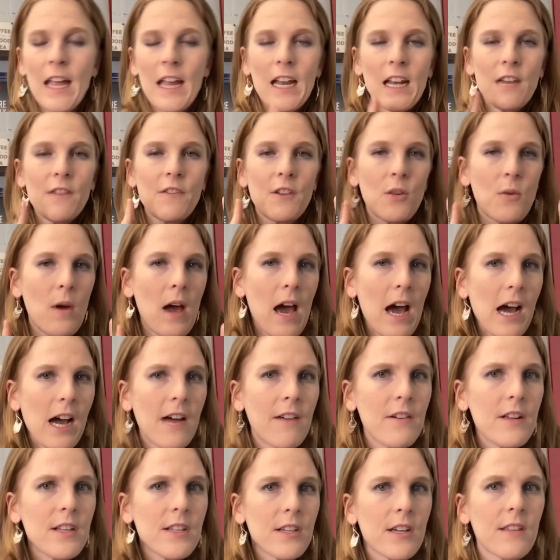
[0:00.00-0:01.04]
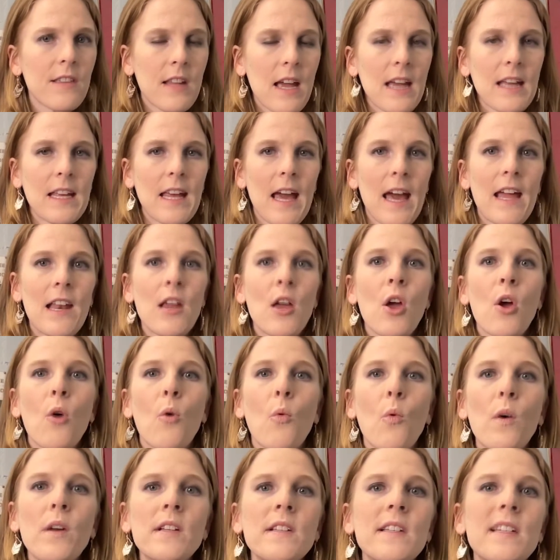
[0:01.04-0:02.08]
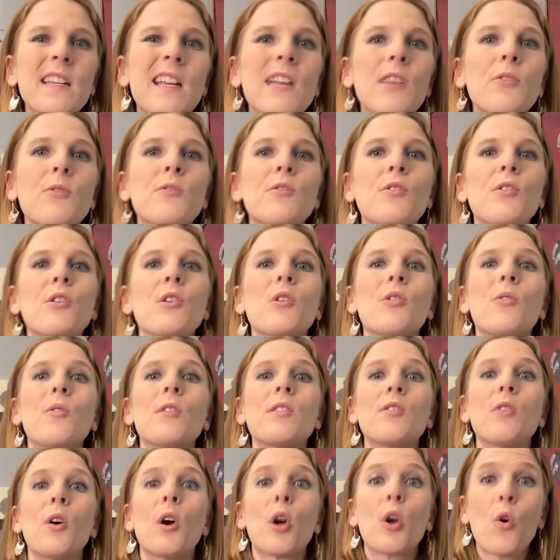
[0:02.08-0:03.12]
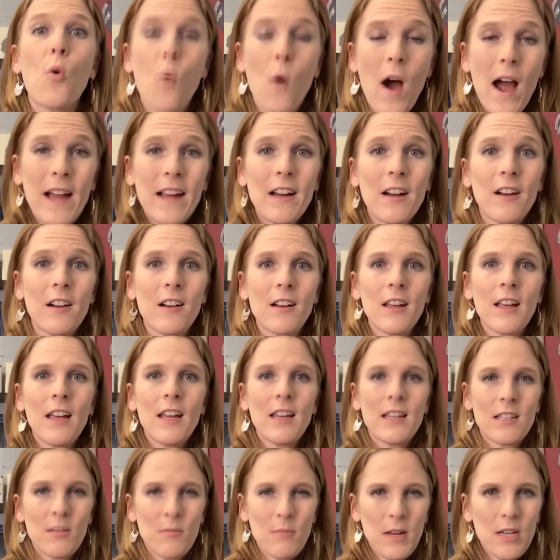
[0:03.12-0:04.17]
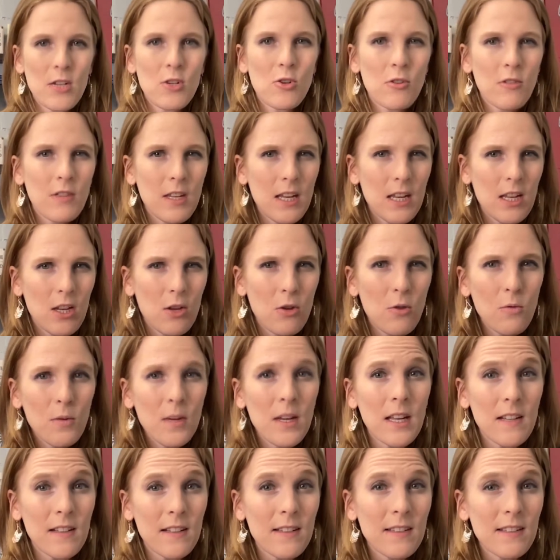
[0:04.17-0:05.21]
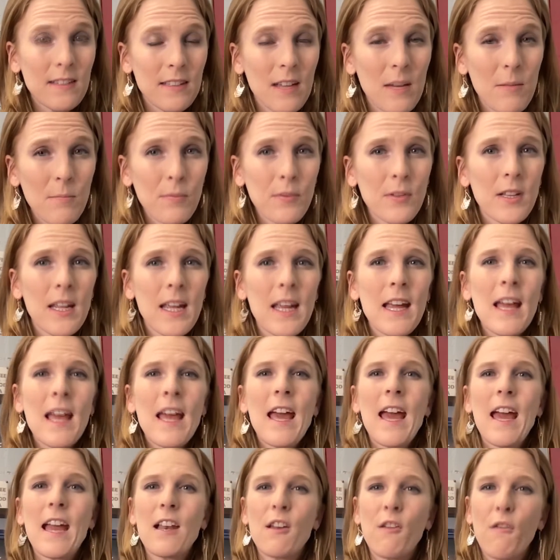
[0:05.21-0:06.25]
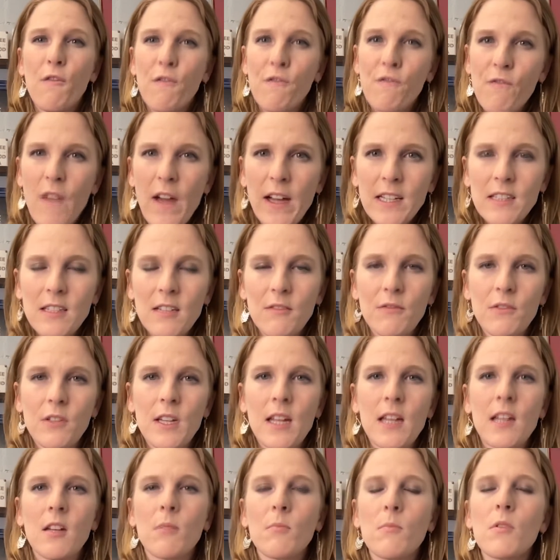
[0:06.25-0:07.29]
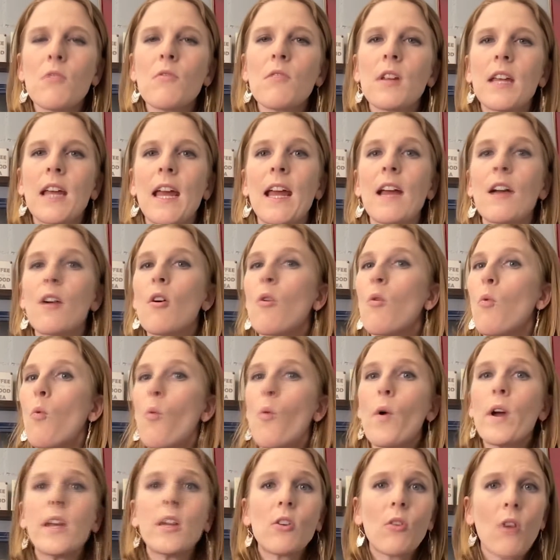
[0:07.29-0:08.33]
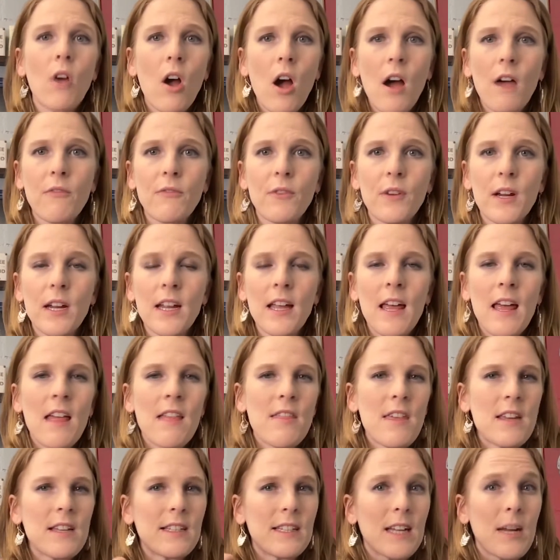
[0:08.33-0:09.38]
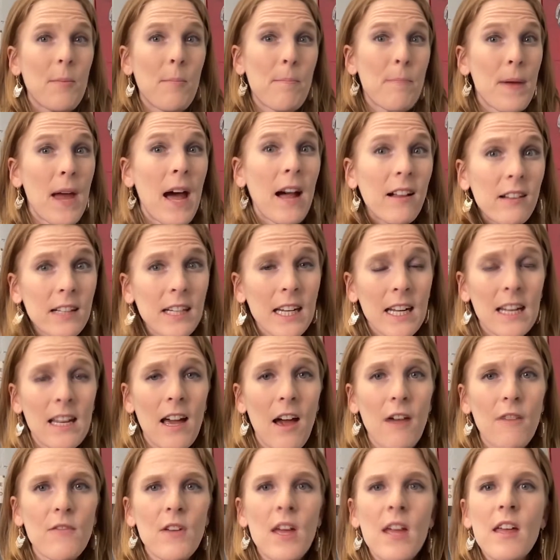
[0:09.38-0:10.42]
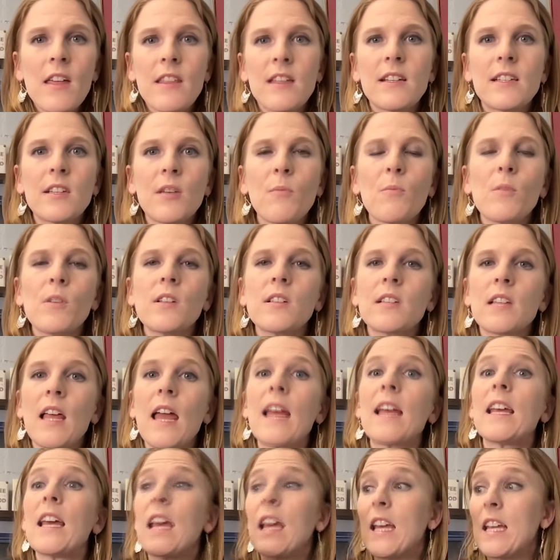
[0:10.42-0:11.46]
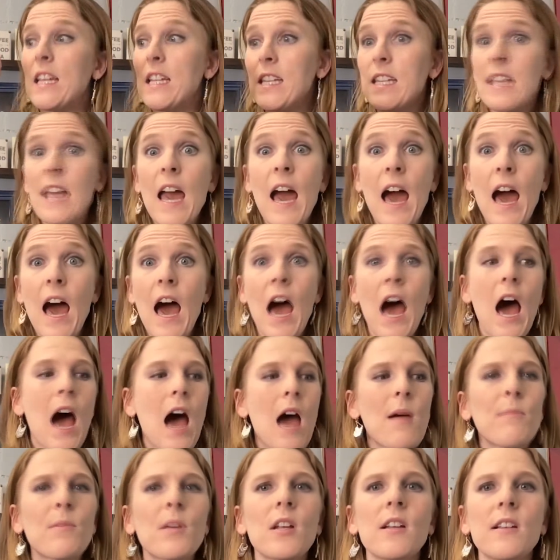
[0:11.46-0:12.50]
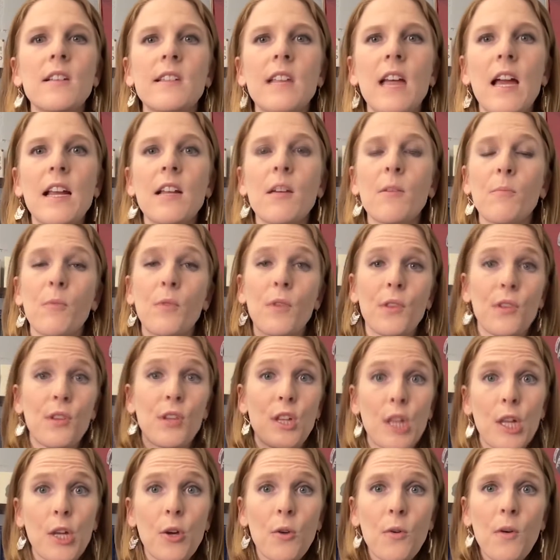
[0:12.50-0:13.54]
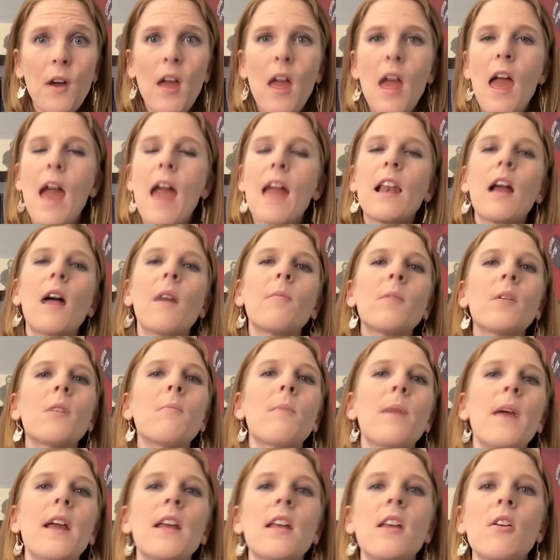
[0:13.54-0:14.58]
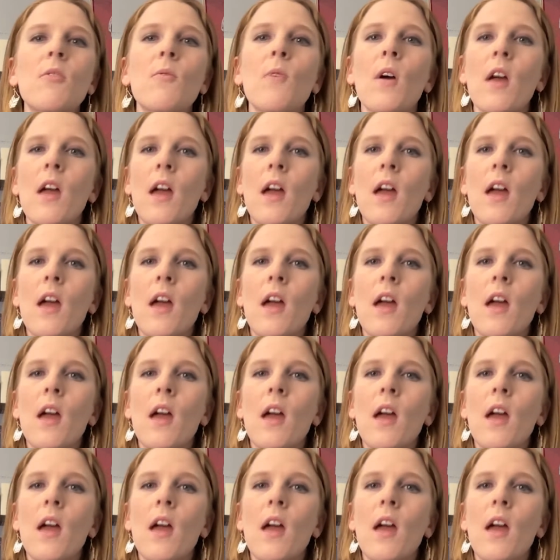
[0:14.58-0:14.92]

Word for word: And if you haven't done that yet, what skills are you going to acquire to make sure that you can simply and effectively communicate what you're offering that is compelling enough that someone's like, yeah, I'm going to sign up with you and I'm going to pay you